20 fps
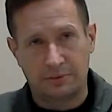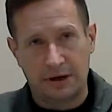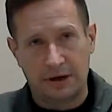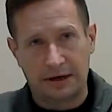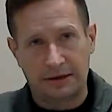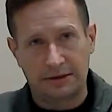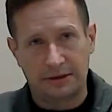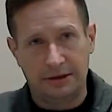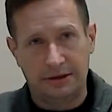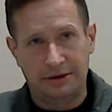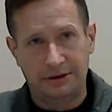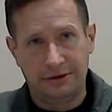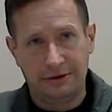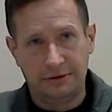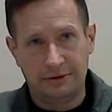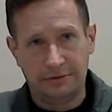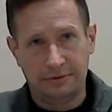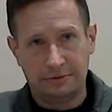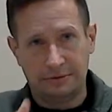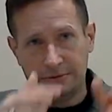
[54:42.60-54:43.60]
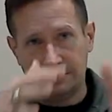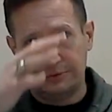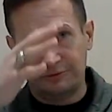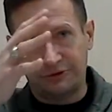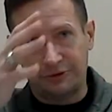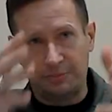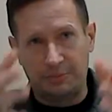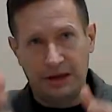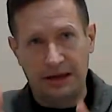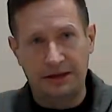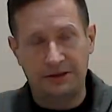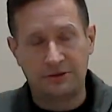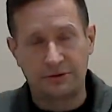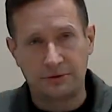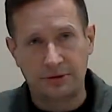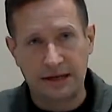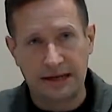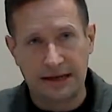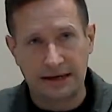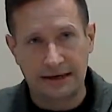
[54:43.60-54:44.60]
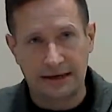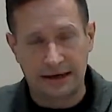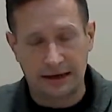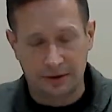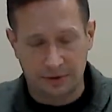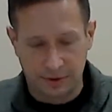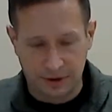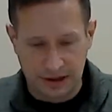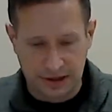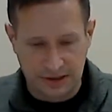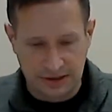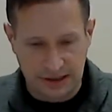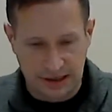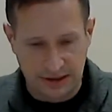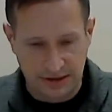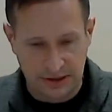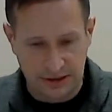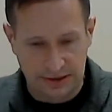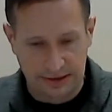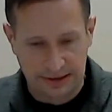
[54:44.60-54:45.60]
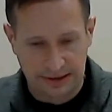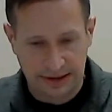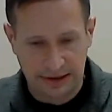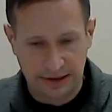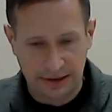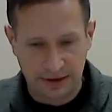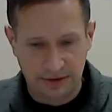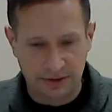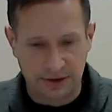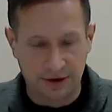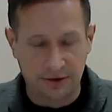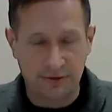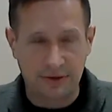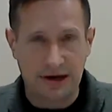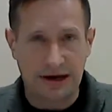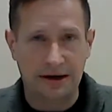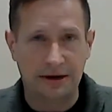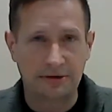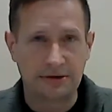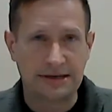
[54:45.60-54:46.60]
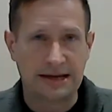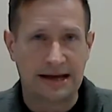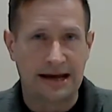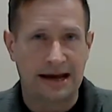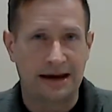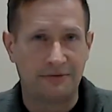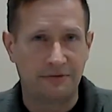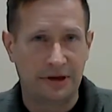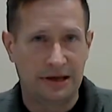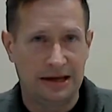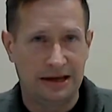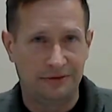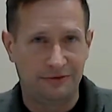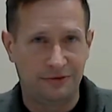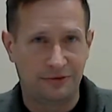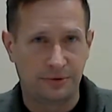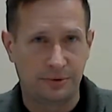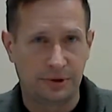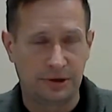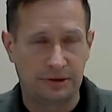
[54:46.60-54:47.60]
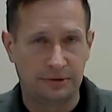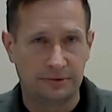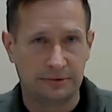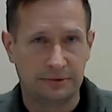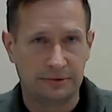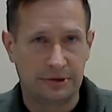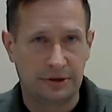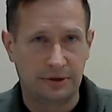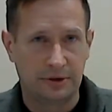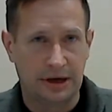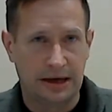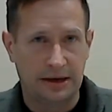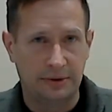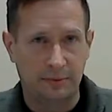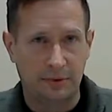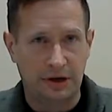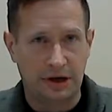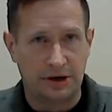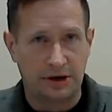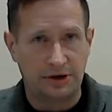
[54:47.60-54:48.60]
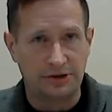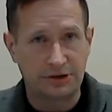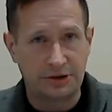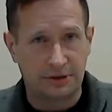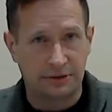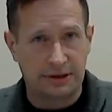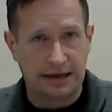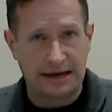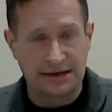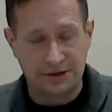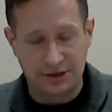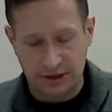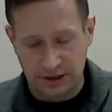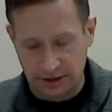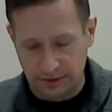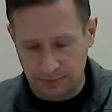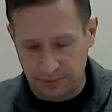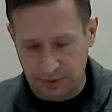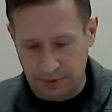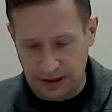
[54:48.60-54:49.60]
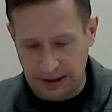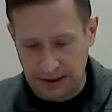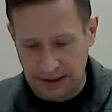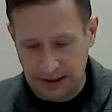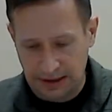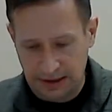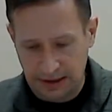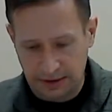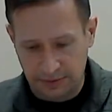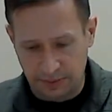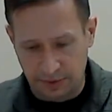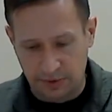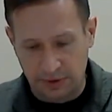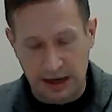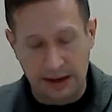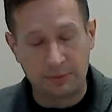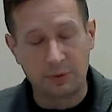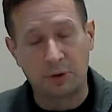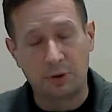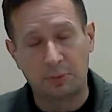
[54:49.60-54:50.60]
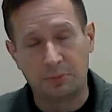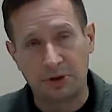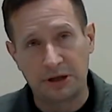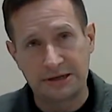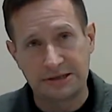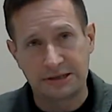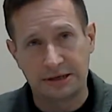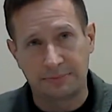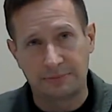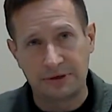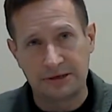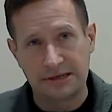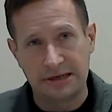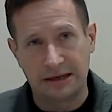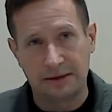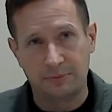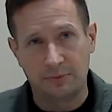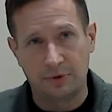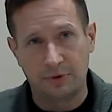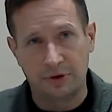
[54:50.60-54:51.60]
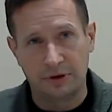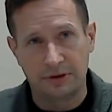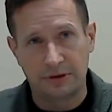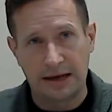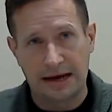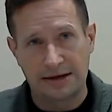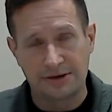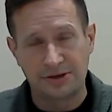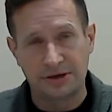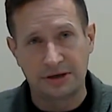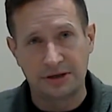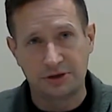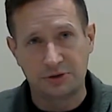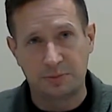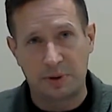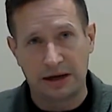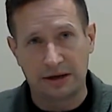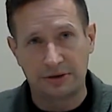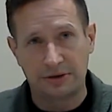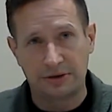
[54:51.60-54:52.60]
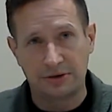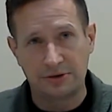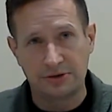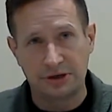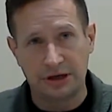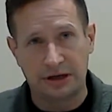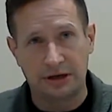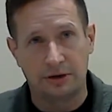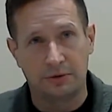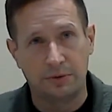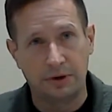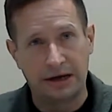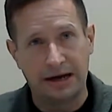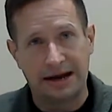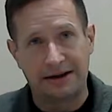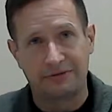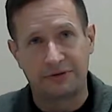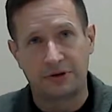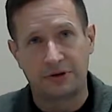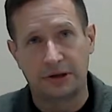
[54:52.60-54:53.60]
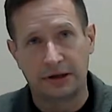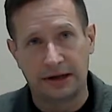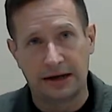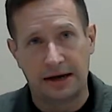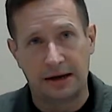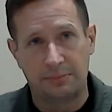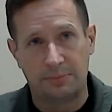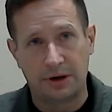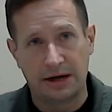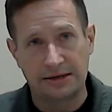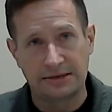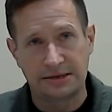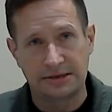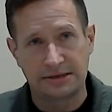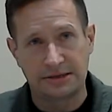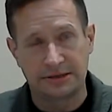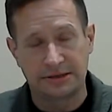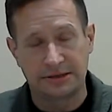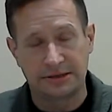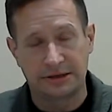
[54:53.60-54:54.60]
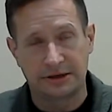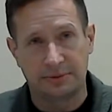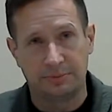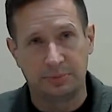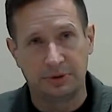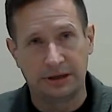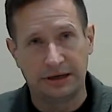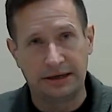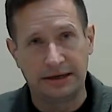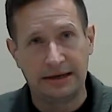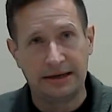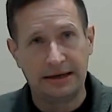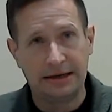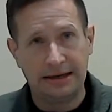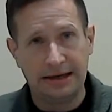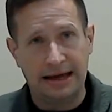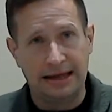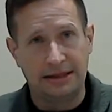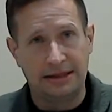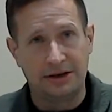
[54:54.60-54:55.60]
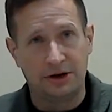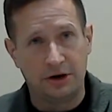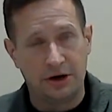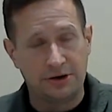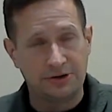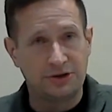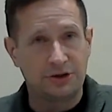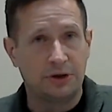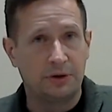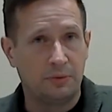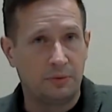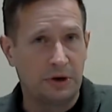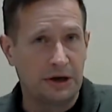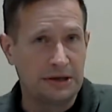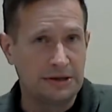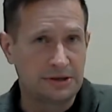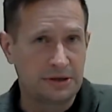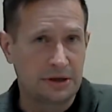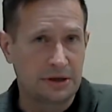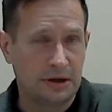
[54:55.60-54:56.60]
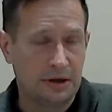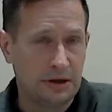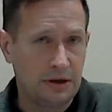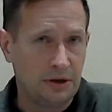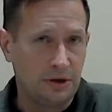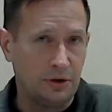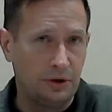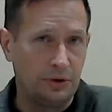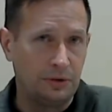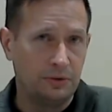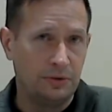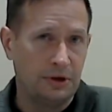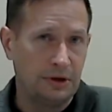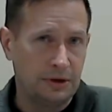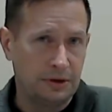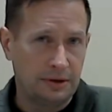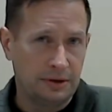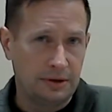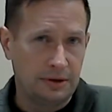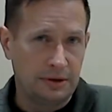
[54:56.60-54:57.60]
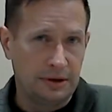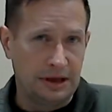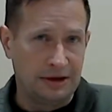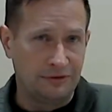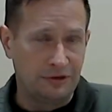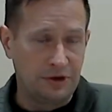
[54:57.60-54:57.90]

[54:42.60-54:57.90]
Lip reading: Okay, they work directly for me through the N9 organization. They're there to advocate for you. Okay, we also last year we were able to plus up the team with housing inspectors that go in after the comm process is complete, and they're also the ones who,